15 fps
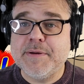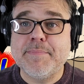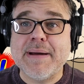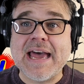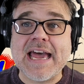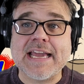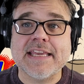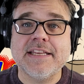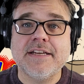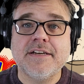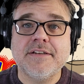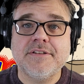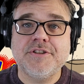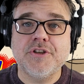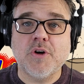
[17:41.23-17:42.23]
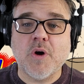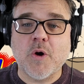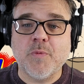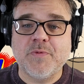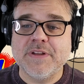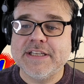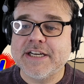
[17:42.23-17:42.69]
be back in
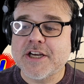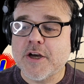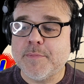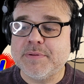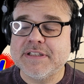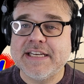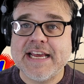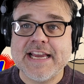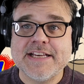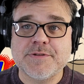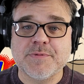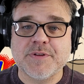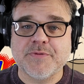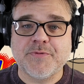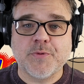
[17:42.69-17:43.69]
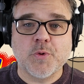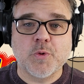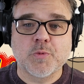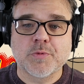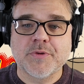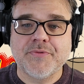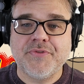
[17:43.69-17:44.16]
hopefully in a couple of days with a
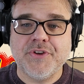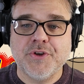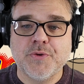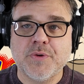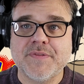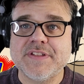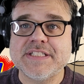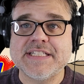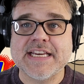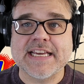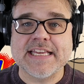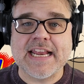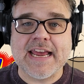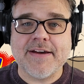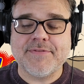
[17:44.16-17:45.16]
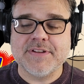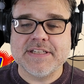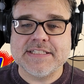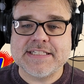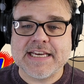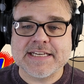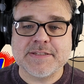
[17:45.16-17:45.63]
full review of the second
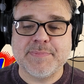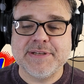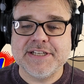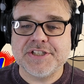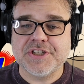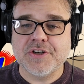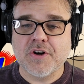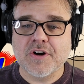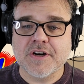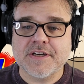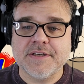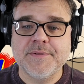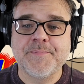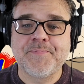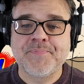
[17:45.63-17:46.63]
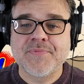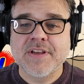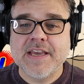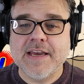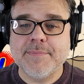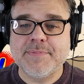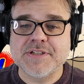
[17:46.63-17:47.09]
half of this expedition arc,
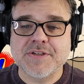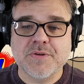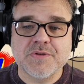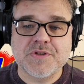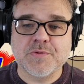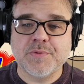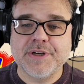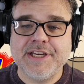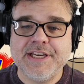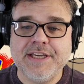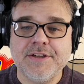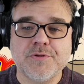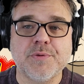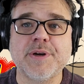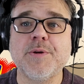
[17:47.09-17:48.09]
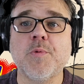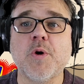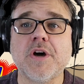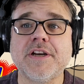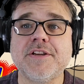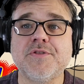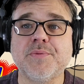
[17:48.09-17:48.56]
episodes 20,
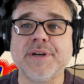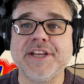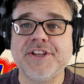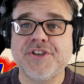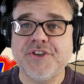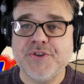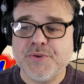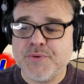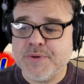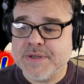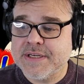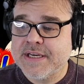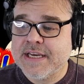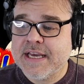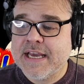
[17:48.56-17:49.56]
21, and 22.